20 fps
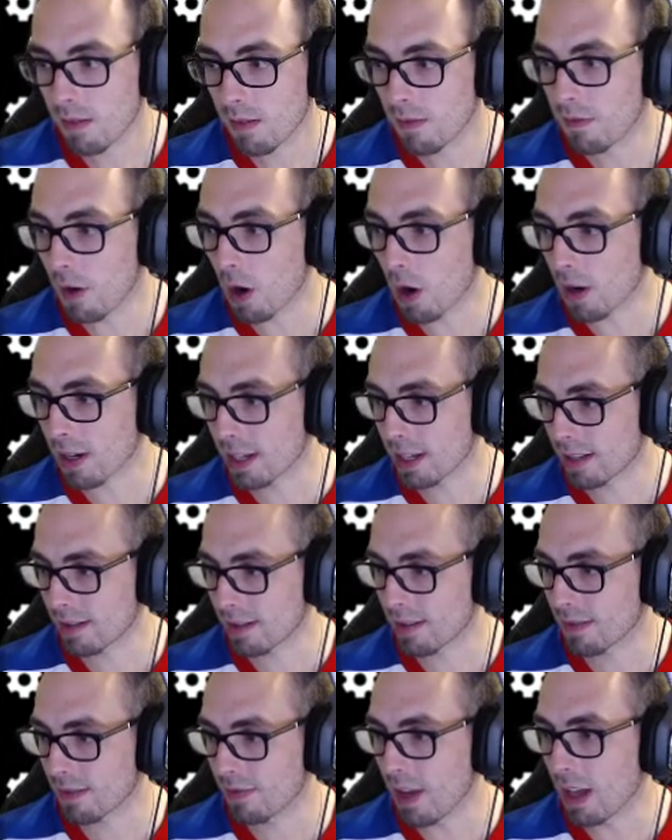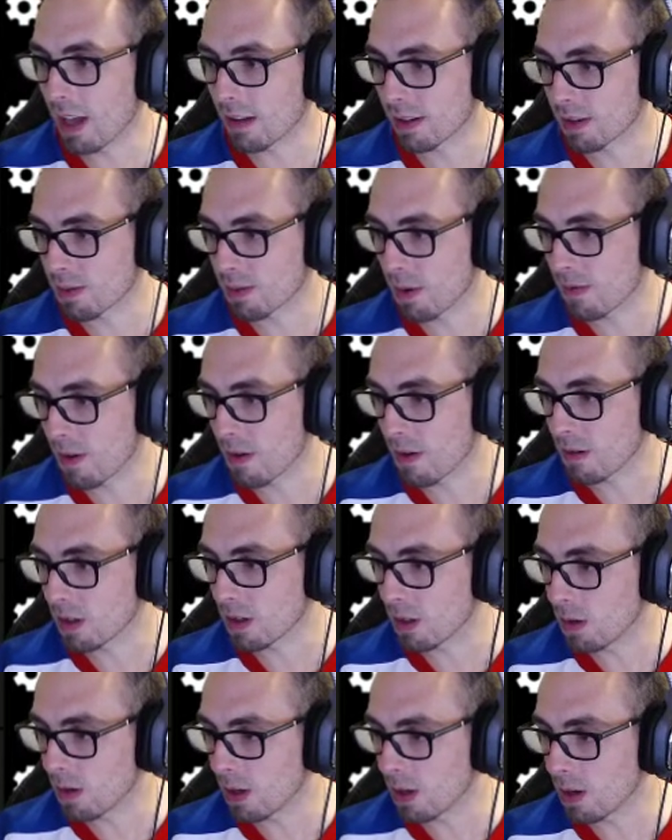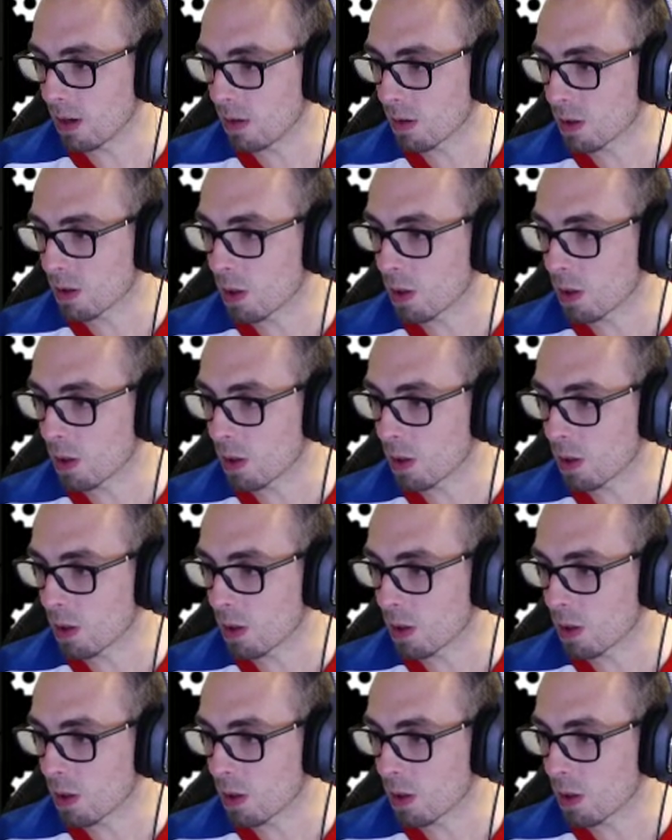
Vargas. Falcons are my favorite logo.